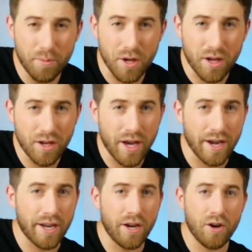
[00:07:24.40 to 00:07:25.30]
but you can
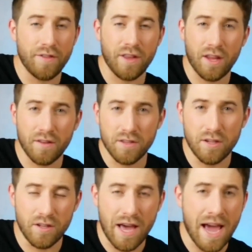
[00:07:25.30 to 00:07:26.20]
kind of hear it that it gives it a
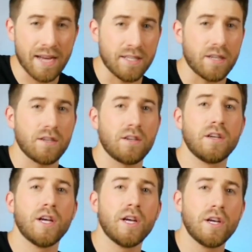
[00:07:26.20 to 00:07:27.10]
little accent.
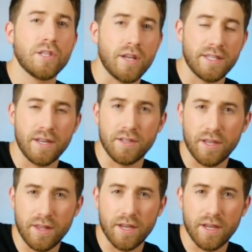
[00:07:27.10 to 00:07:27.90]
So that sounds like